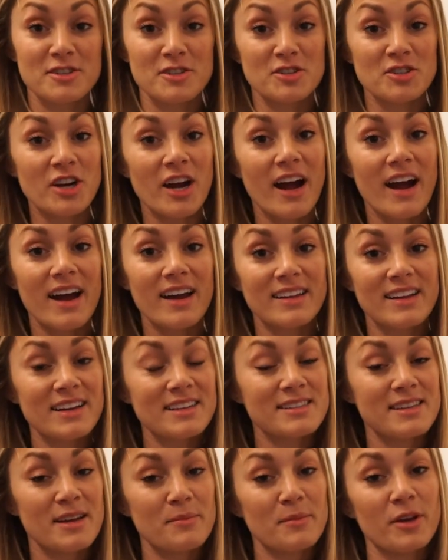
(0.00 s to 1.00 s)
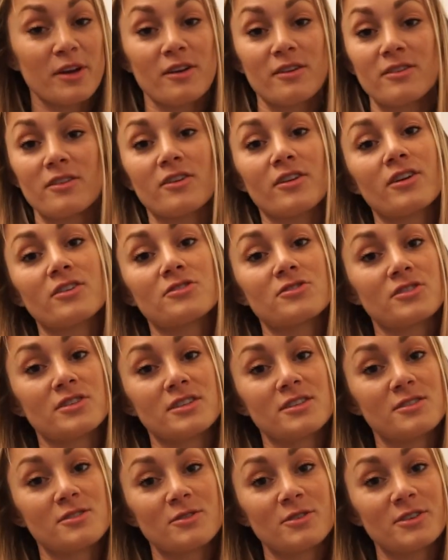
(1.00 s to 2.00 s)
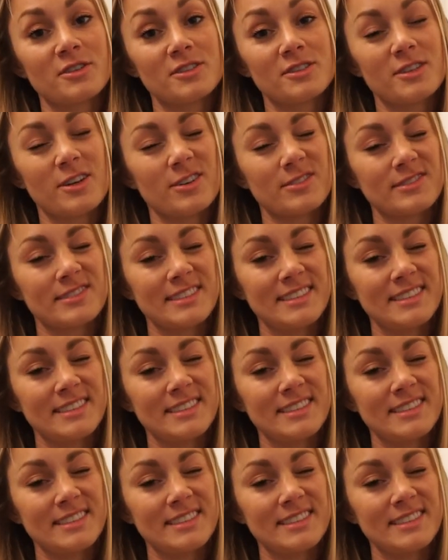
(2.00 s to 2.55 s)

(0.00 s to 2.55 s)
to try next time you go to the grocery store. So